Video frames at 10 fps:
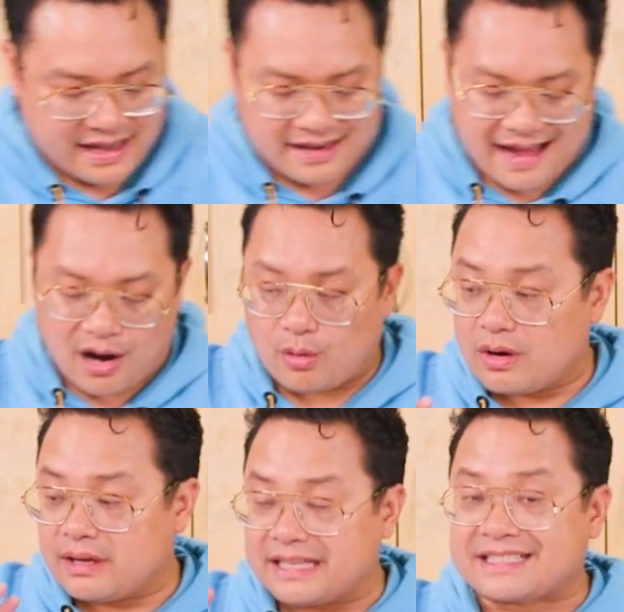Now,
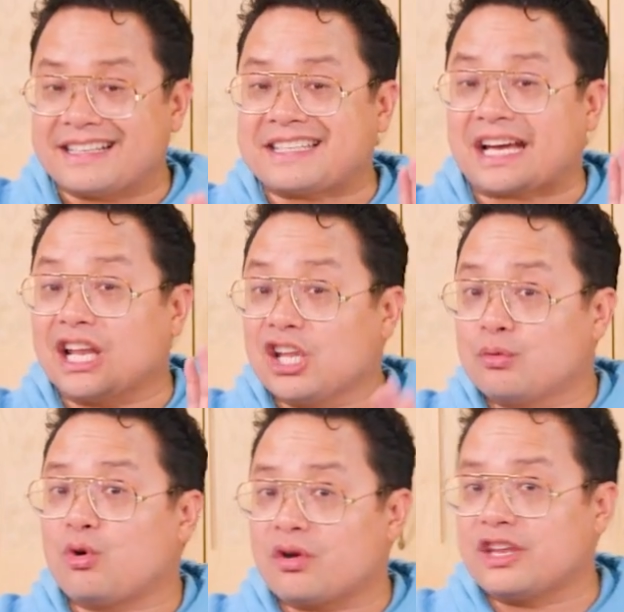it's gonna take a little
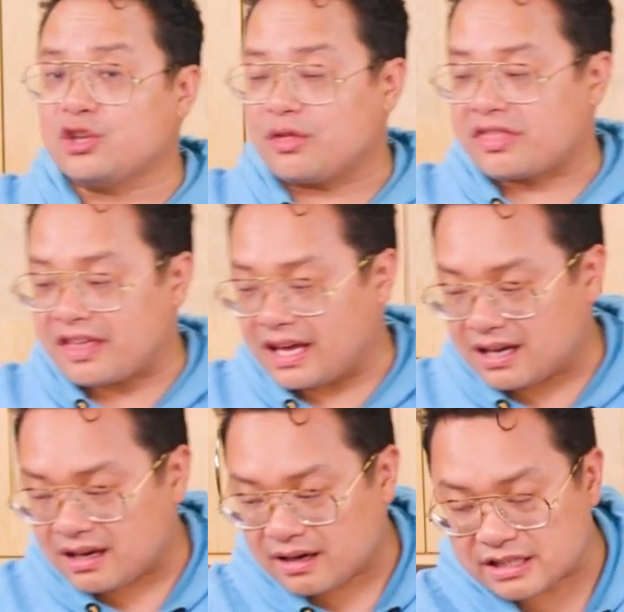more than you
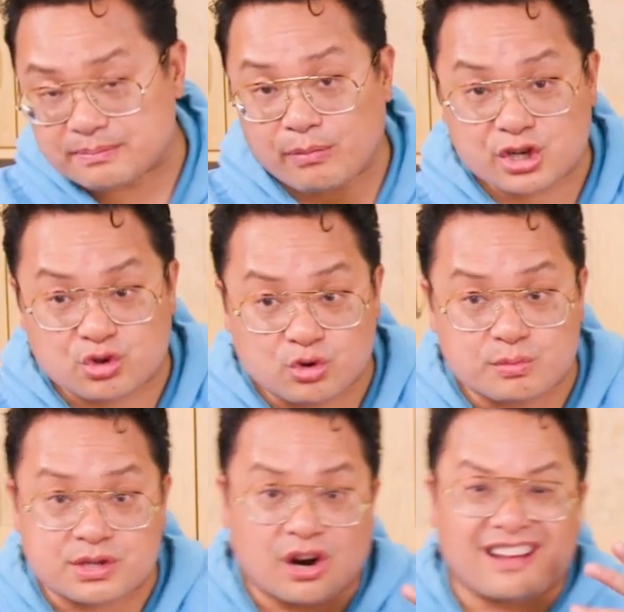think because
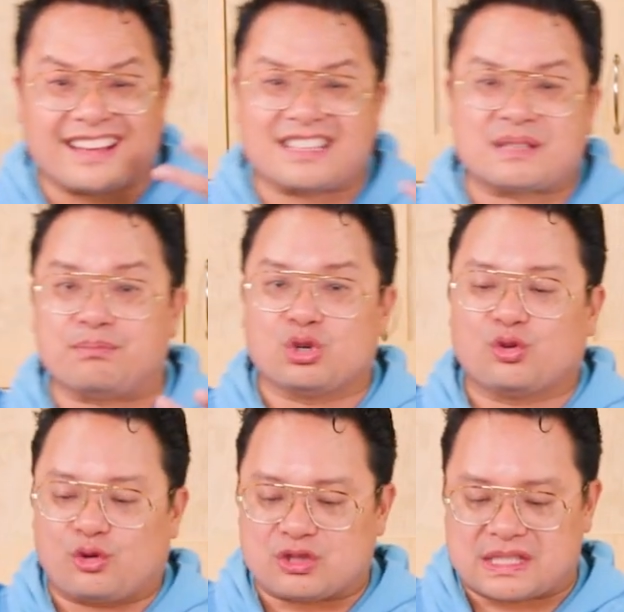mushrooms are like this
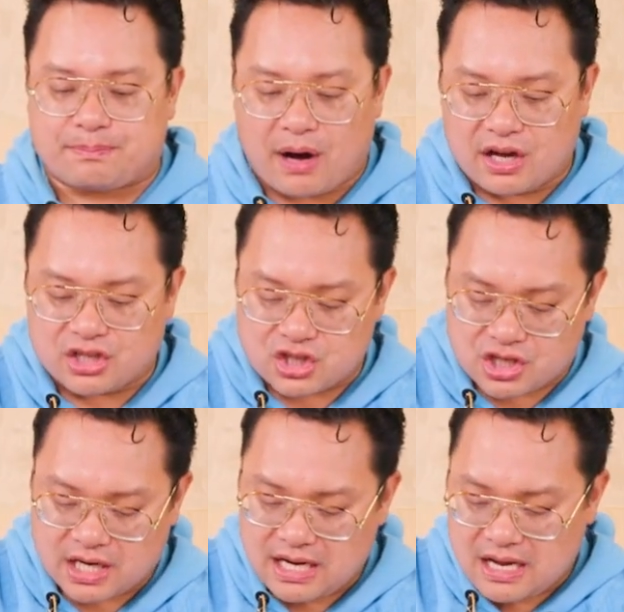beautiful
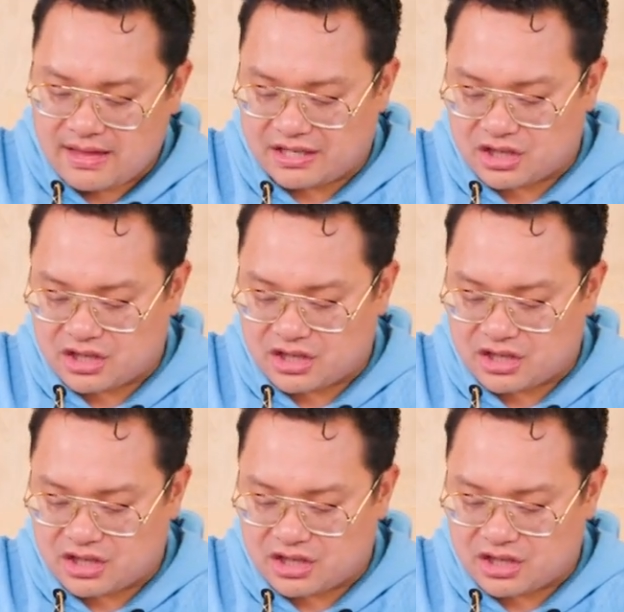sponge that